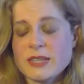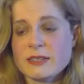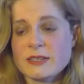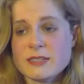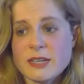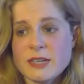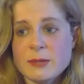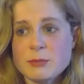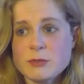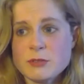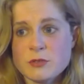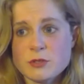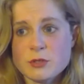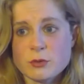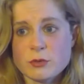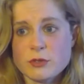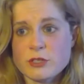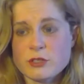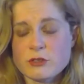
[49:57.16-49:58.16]
types of
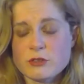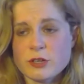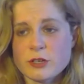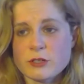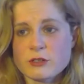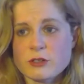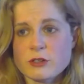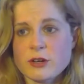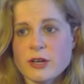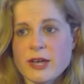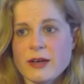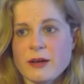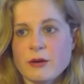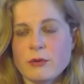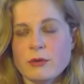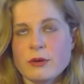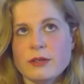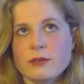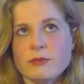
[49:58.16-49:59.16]
story structure,
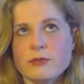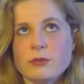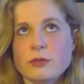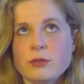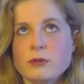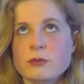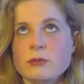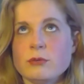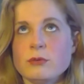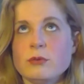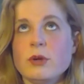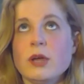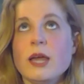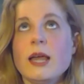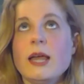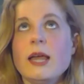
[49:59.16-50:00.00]
how if you